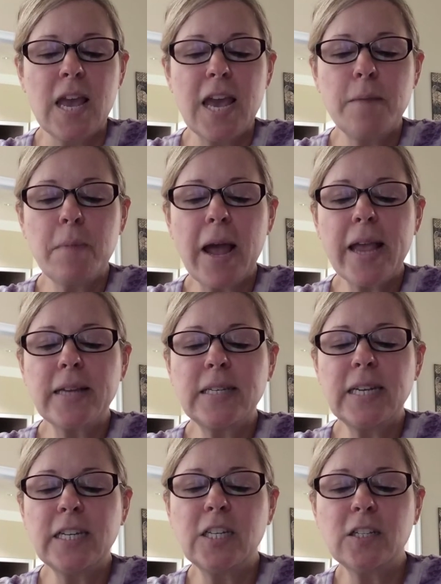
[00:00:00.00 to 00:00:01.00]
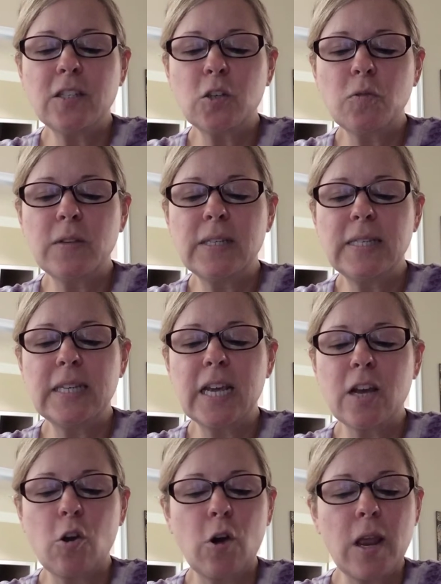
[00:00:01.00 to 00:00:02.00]
And my attendance on the
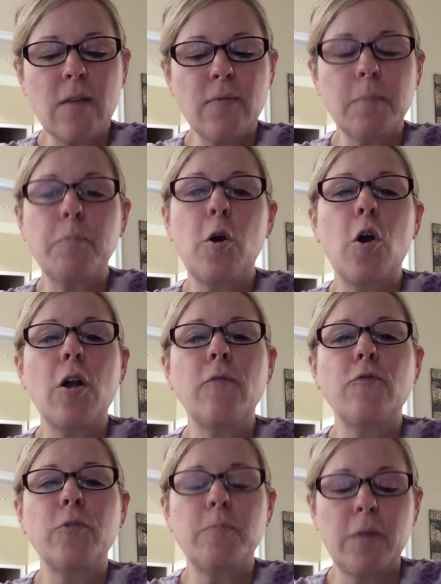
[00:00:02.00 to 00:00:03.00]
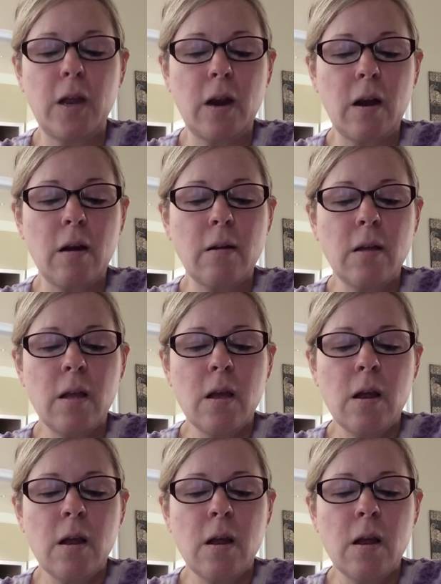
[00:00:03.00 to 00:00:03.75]
sick are even part from there,